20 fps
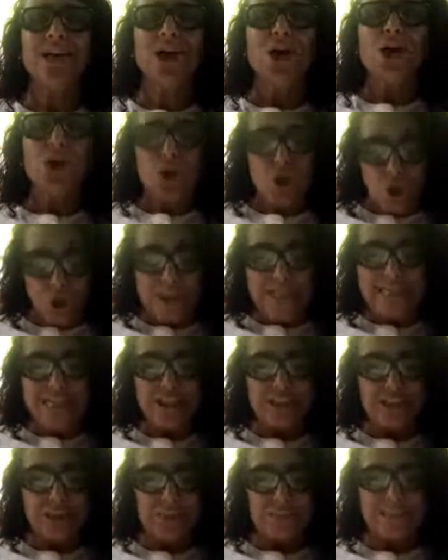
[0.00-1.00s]
Your
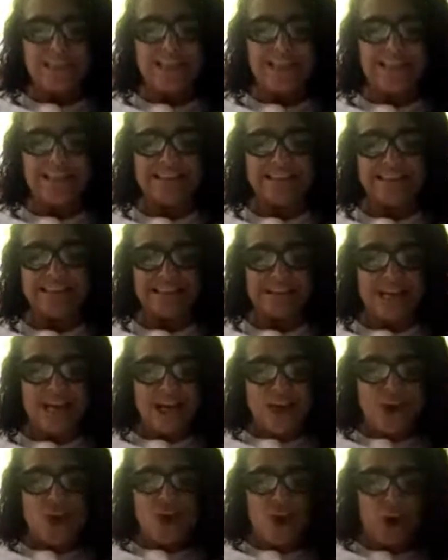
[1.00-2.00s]
leadership skills,
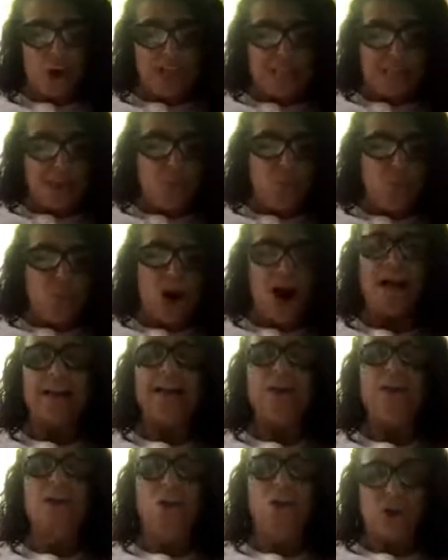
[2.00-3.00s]
your teamwork,
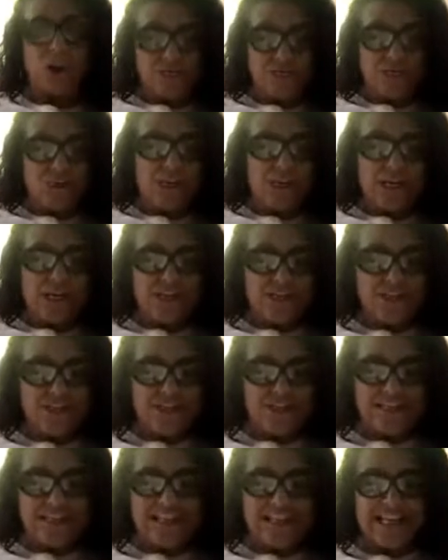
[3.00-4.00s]
your communication
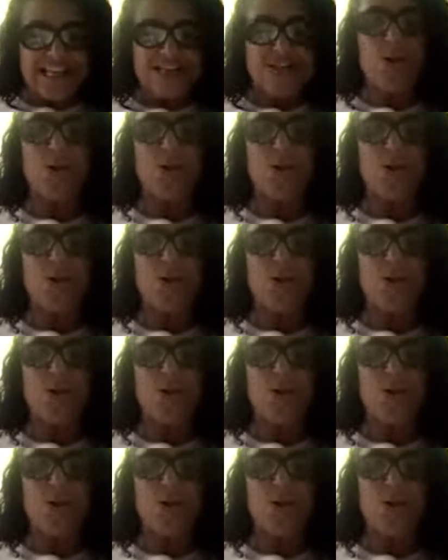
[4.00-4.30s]
skills, your